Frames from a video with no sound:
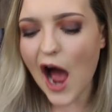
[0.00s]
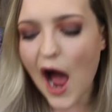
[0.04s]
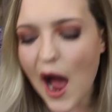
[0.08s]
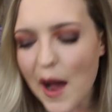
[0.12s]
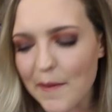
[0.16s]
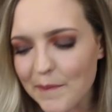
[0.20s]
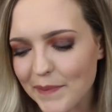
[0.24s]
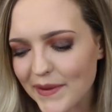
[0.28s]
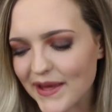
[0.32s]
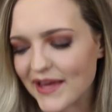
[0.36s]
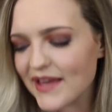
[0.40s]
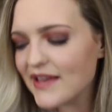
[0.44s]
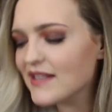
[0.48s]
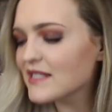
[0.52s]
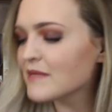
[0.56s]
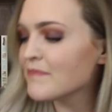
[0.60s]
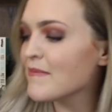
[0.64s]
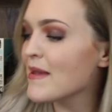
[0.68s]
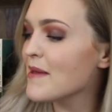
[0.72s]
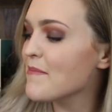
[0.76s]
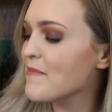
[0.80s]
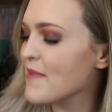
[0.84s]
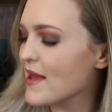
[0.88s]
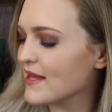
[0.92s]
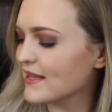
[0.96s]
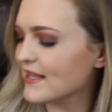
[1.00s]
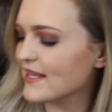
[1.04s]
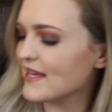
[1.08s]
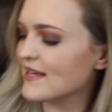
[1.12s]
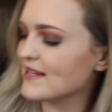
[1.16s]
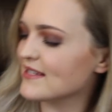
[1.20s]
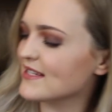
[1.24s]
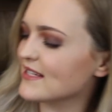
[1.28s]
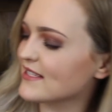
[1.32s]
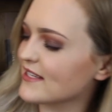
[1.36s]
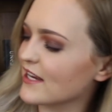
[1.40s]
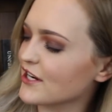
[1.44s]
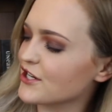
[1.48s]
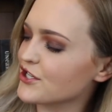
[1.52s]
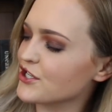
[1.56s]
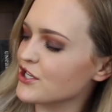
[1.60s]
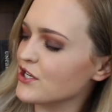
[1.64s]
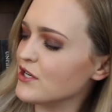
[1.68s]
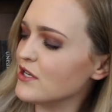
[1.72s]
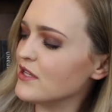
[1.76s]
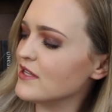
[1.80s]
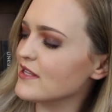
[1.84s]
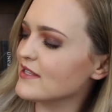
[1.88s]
up is Meet Me at the Intersection.